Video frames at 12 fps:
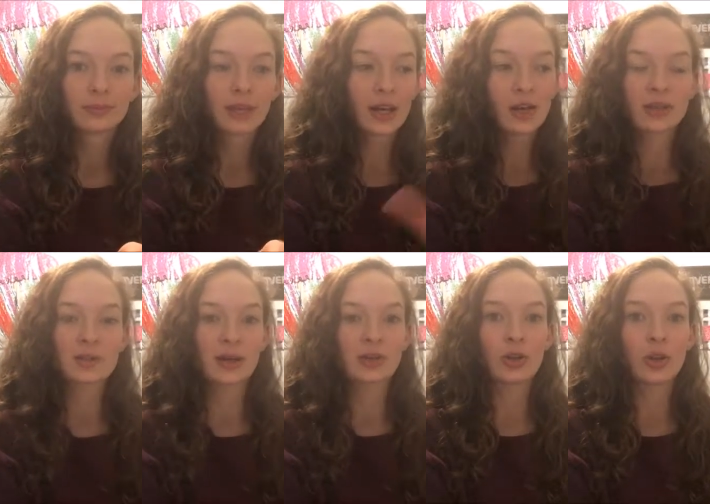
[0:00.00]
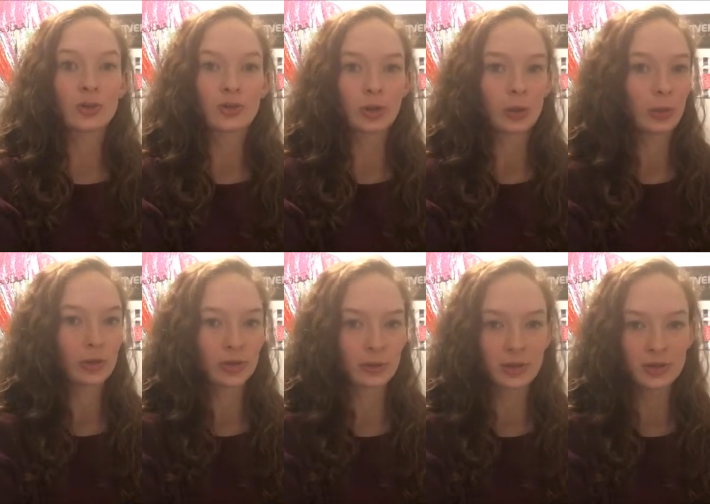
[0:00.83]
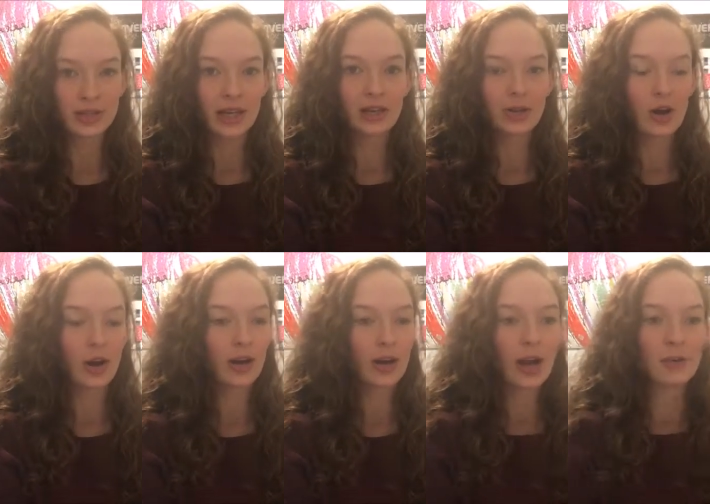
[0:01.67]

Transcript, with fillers: And it goes back to the home screen where you're supposed to slide your card.